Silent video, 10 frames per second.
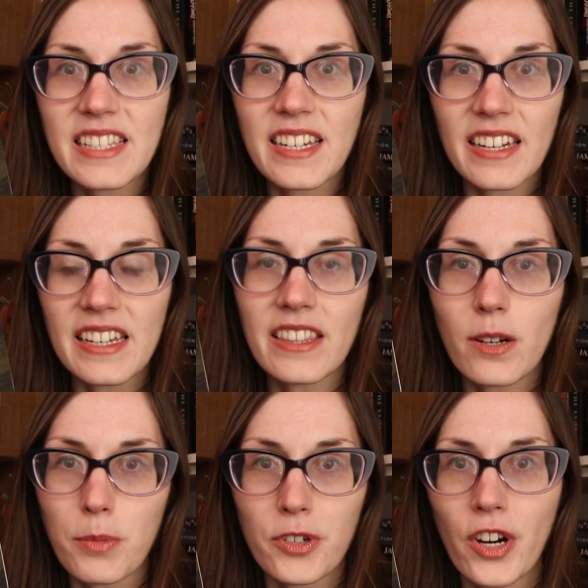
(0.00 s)
is studying
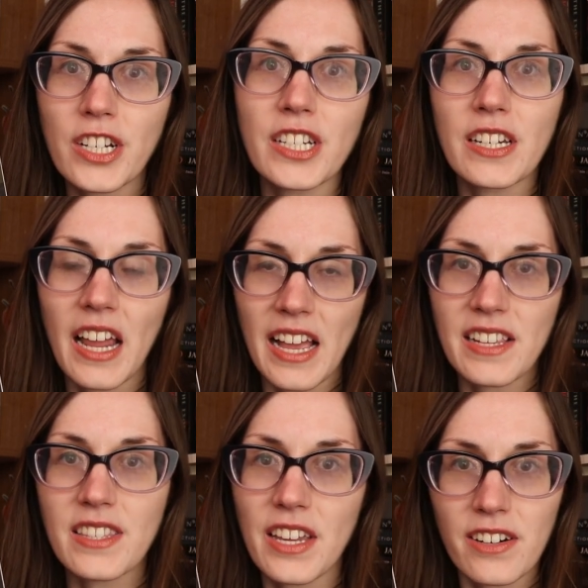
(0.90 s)
their progression
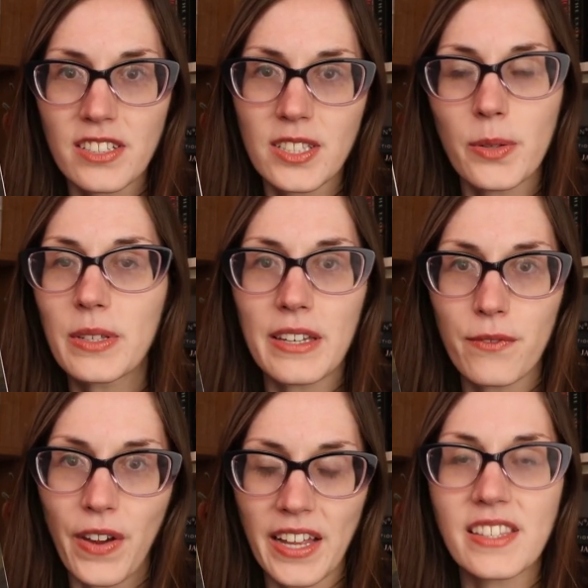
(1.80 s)
as they are slowly
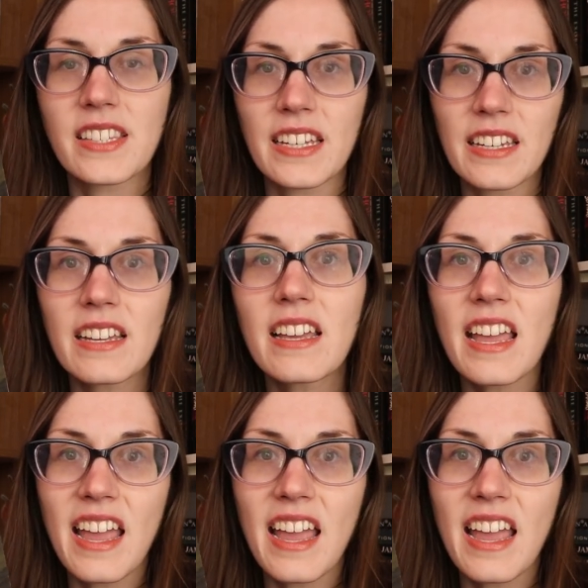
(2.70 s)
advancing.